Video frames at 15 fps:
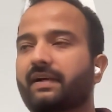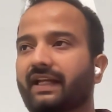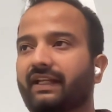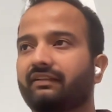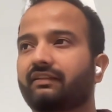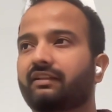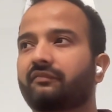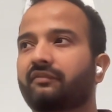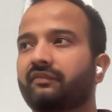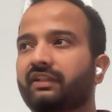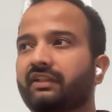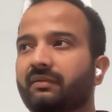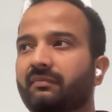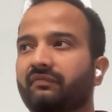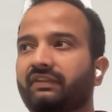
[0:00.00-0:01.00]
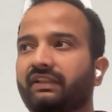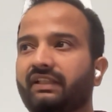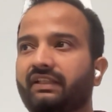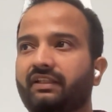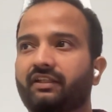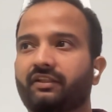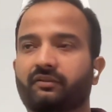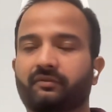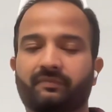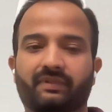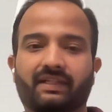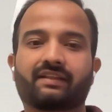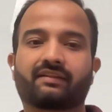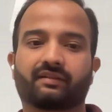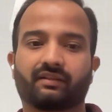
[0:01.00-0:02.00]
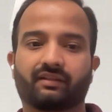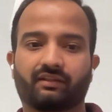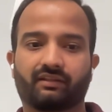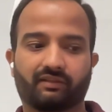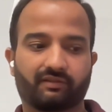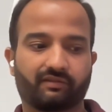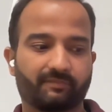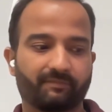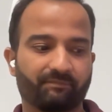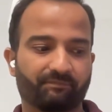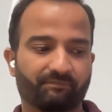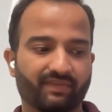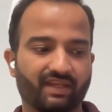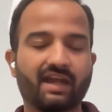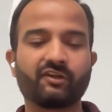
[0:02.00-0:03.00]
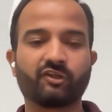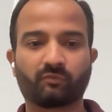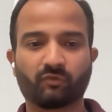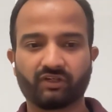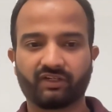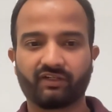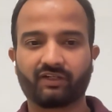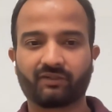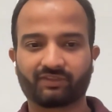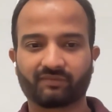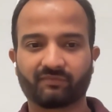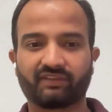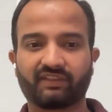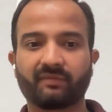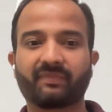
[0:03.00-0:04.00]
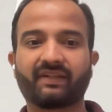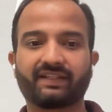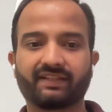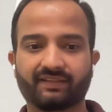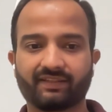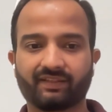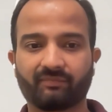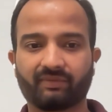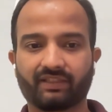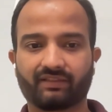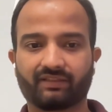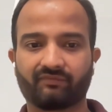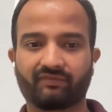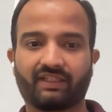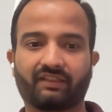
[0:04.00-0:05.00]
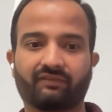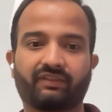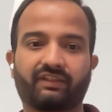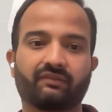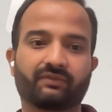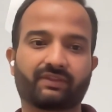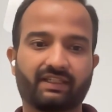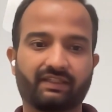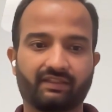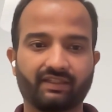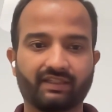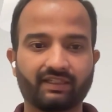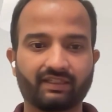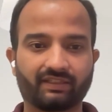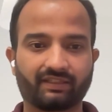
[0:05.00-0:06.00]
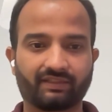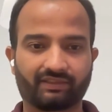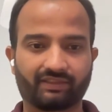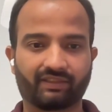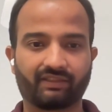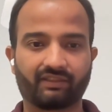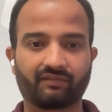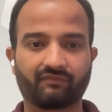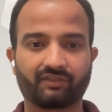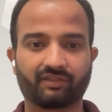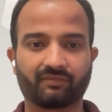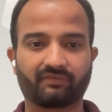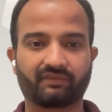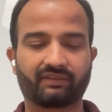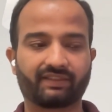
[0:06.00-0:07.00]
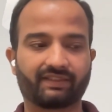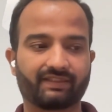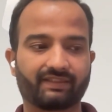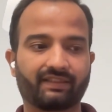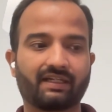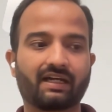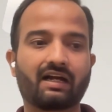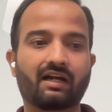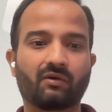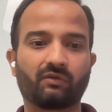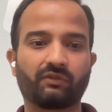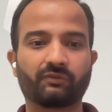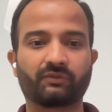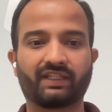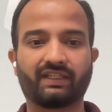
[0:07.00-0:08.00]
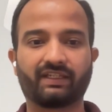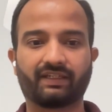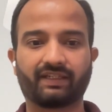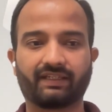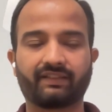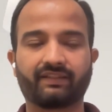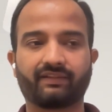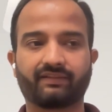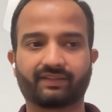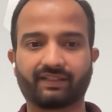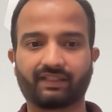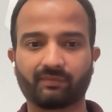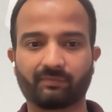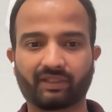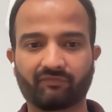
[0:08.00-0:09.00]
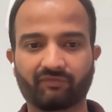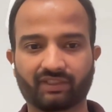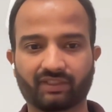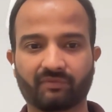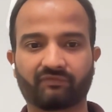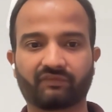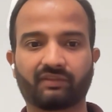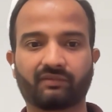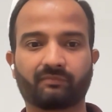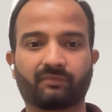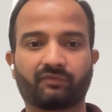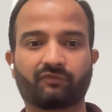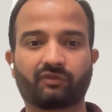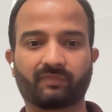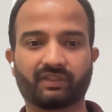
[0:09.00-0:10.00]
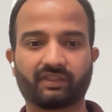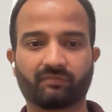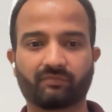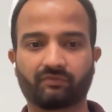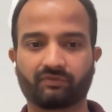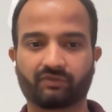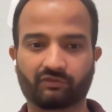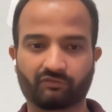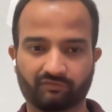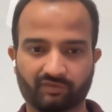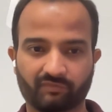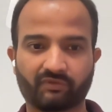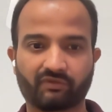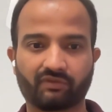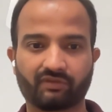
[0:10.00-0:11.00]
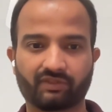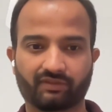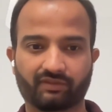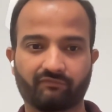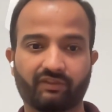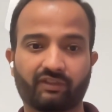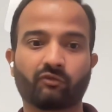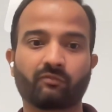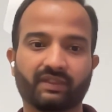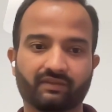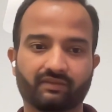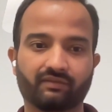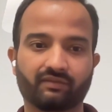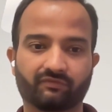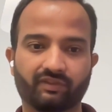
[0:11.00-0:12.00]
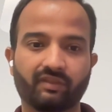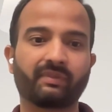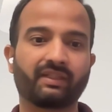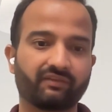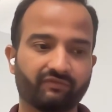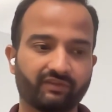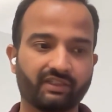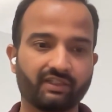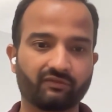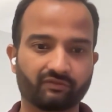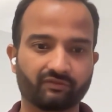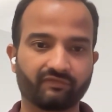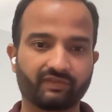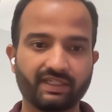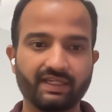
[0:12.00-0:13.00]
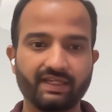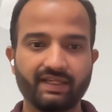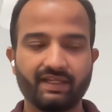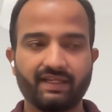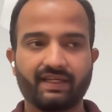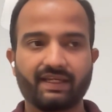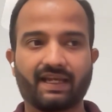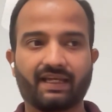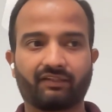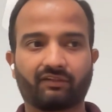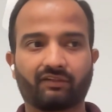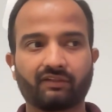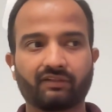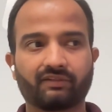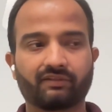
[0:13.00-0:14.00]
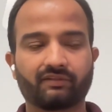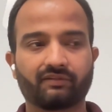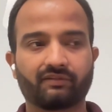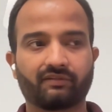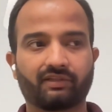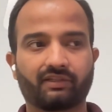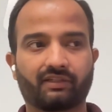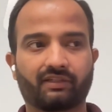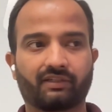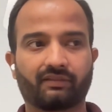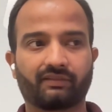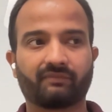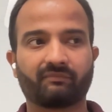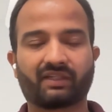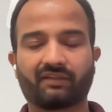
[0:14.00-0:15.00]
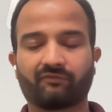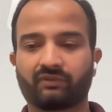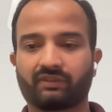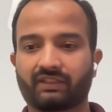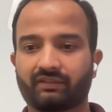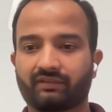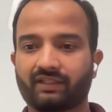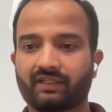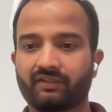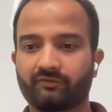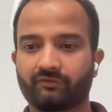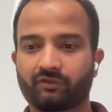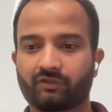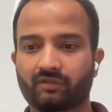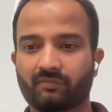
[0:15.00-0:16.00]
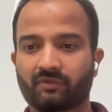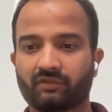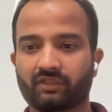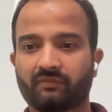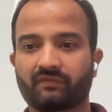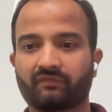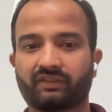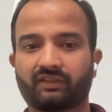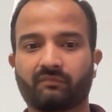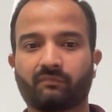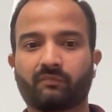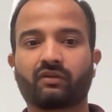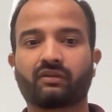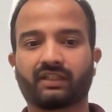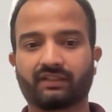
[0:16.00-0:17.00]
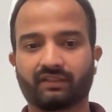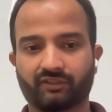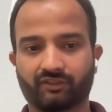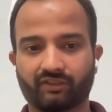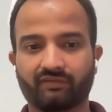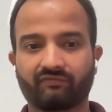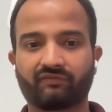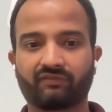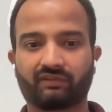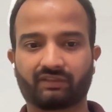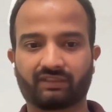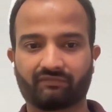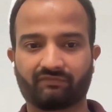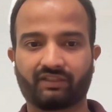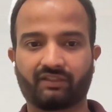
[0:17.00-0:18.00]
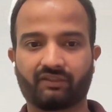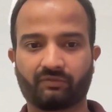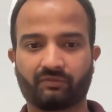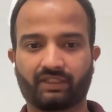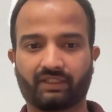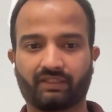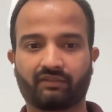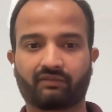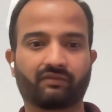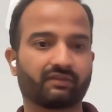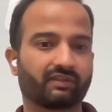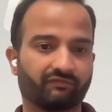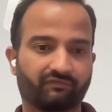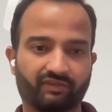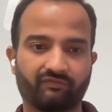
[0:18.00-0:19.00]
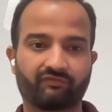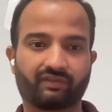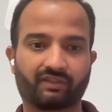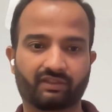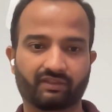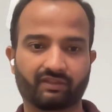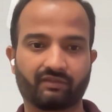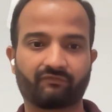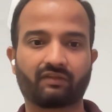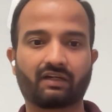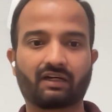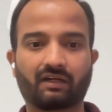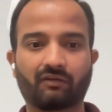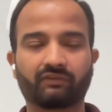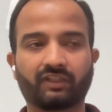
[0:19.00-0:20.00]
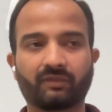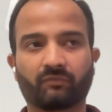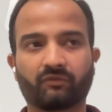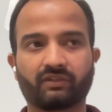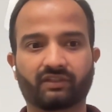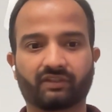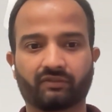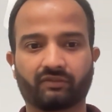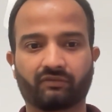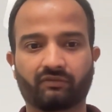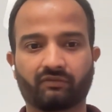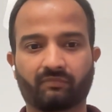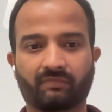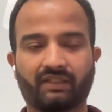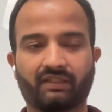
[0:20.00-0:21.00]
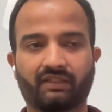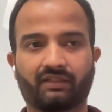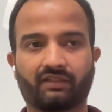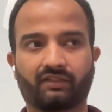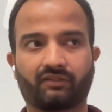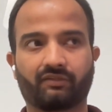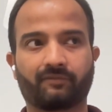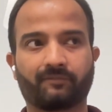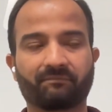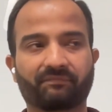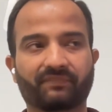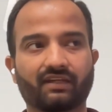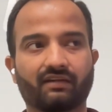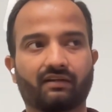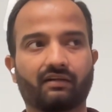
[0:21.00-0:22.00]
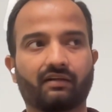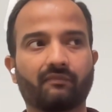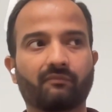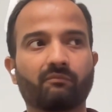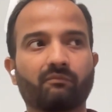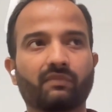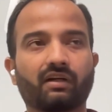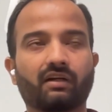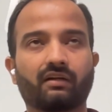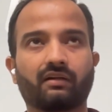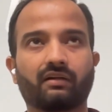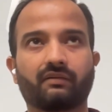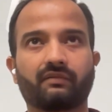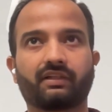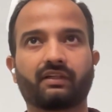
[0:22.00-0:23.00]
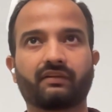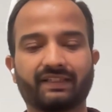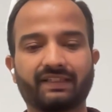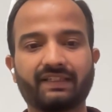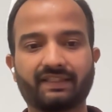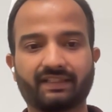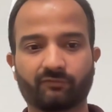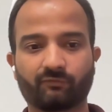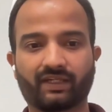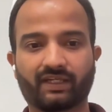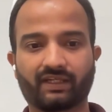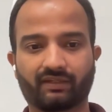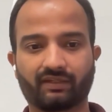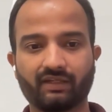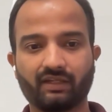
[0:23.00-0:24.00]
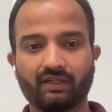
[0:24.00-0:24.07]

I can cover with some of the, as Andrew pointed out, some of the dependency updates that we get with Lucene 10. I can cover some of the things like how Lucene 10 is helping with some of the performance boost out of the box with OpenSearch will benefit out of it. And also, then I would let Andrew talk about some of the modularization effort that we are doing across different fronts of how 3.0 could be, a release where